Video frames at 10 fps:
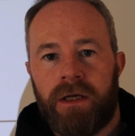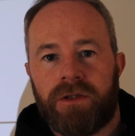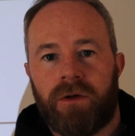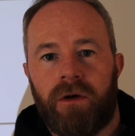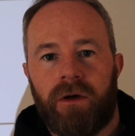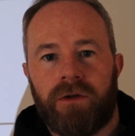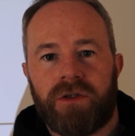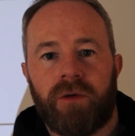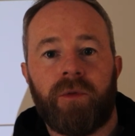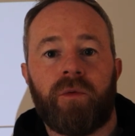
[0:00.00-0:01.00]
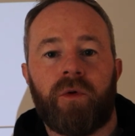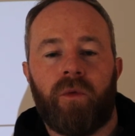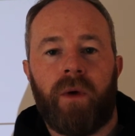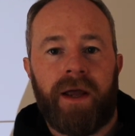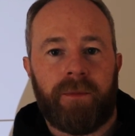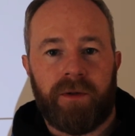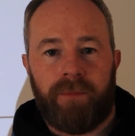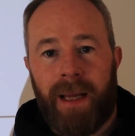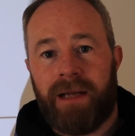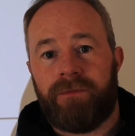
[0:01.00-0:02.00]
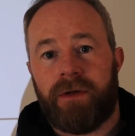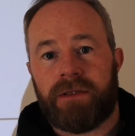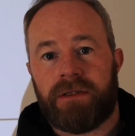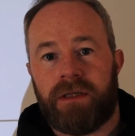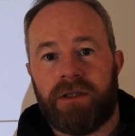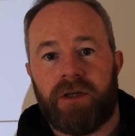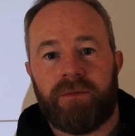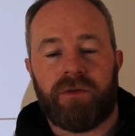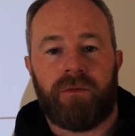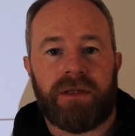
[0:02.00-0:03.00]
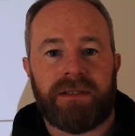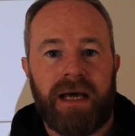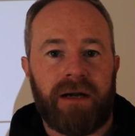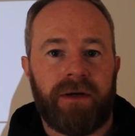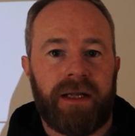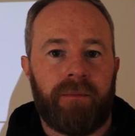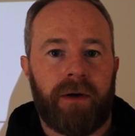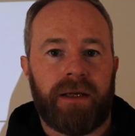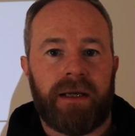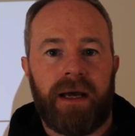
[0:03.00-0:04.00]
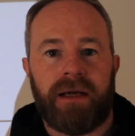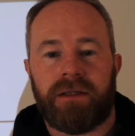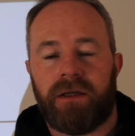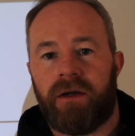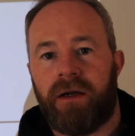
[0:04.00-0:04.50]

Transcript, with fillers: So someone will weigh up the benefits in terms of what salary they might get